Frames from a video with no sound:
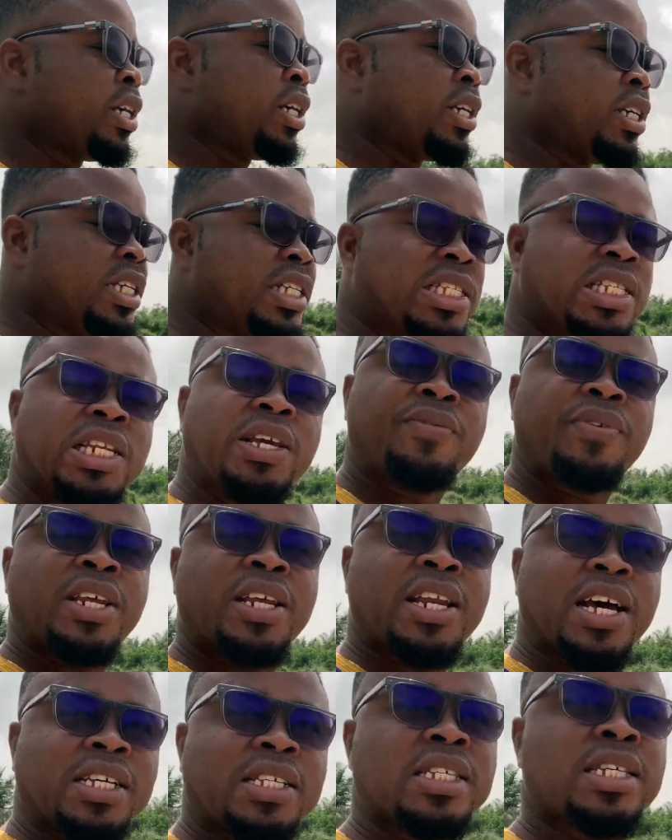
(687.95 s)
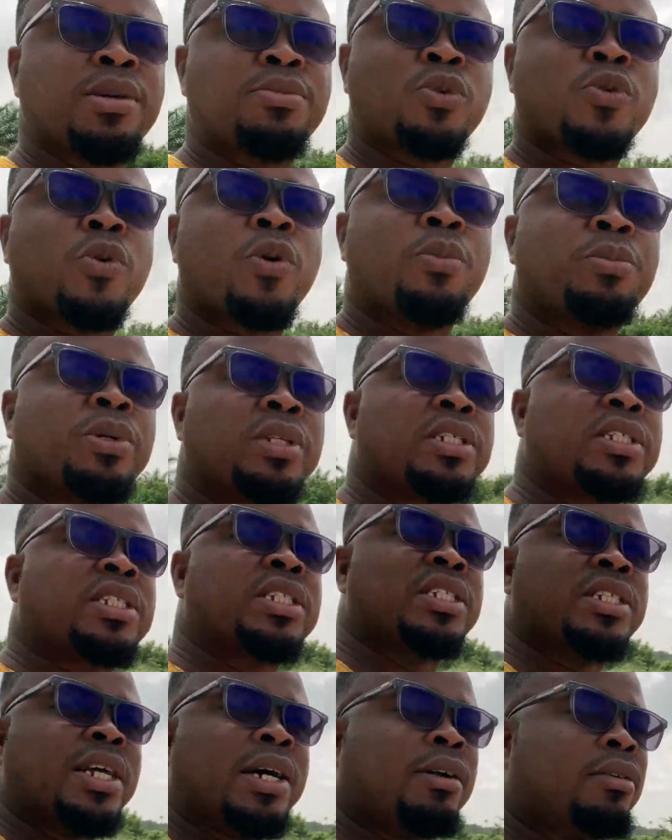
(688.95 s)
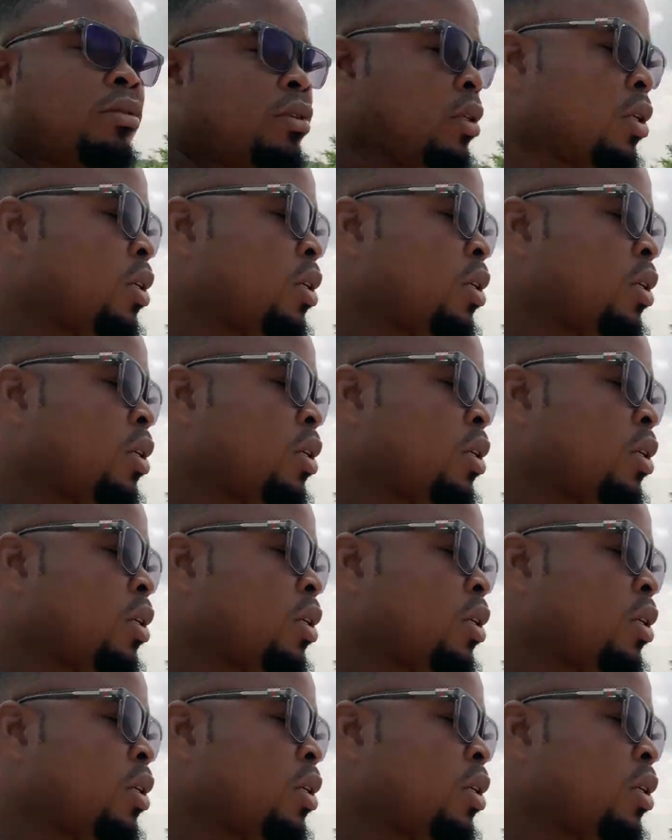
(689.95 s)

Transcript: He's living in a Asebu community now.